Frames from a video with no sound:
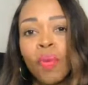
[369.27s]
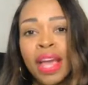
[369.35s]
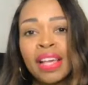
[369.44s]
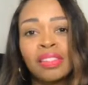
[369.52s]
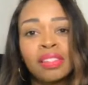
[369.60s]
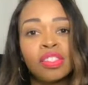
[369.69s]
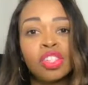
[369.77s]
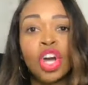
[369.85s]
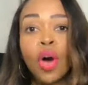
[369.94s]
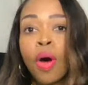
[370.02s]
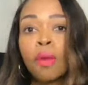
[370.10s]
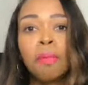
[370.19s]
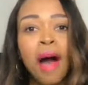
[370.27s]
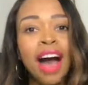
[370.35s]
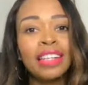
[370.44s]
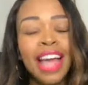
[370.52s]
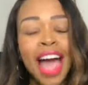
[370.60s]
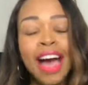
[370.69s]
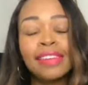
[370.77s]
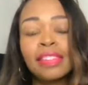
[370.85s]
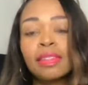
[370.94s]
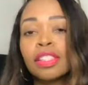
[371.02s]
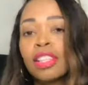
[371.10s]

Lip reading: ways, is to go on podcasts,